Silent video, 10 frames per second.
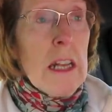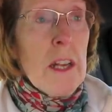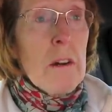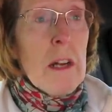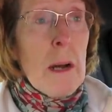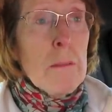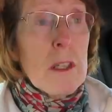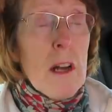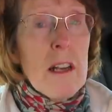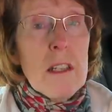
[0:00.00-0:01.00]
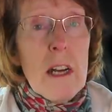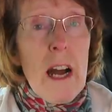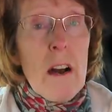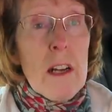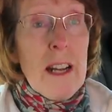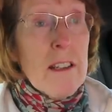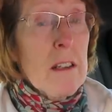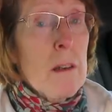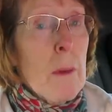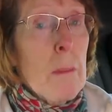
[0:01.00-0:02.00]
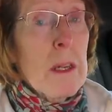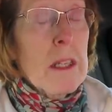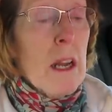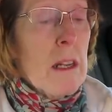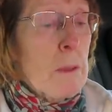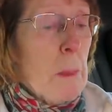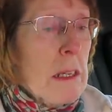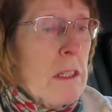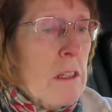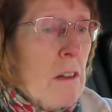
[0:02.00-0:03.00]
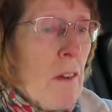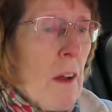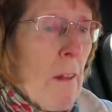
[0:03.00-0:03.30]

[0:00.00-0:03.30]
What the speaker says: you know, campsites are getting a bit expensive.